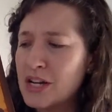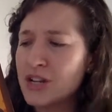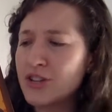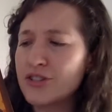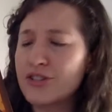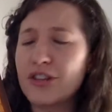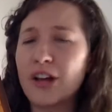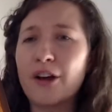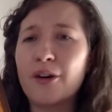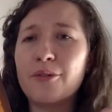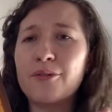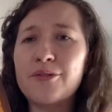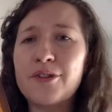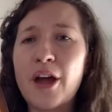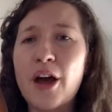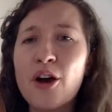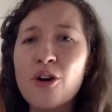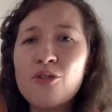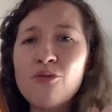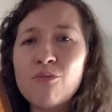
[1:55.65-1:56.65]
so
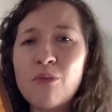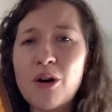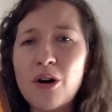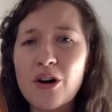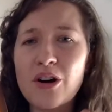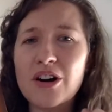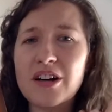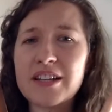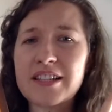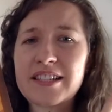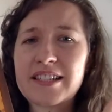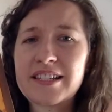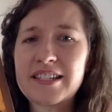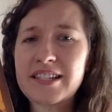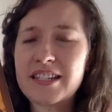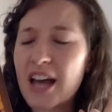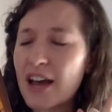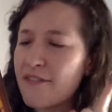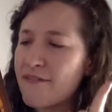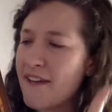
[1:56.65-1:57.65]
no more
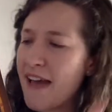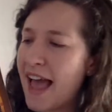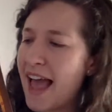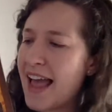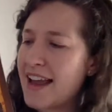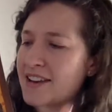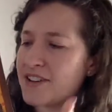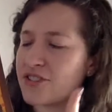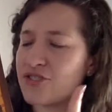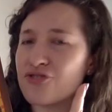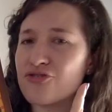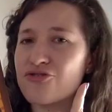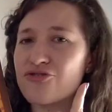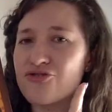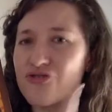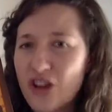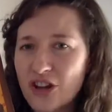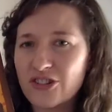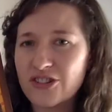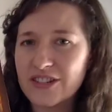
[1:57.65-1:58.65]
stuff and
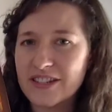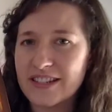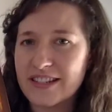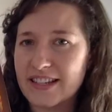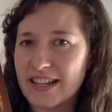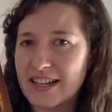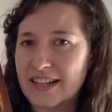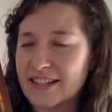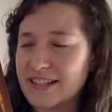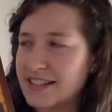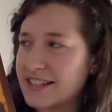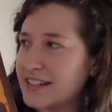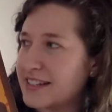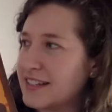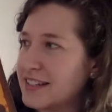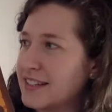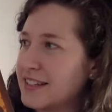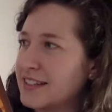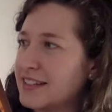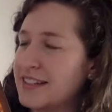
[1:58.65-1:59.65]

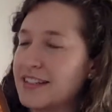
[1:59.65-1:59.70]
nonsense."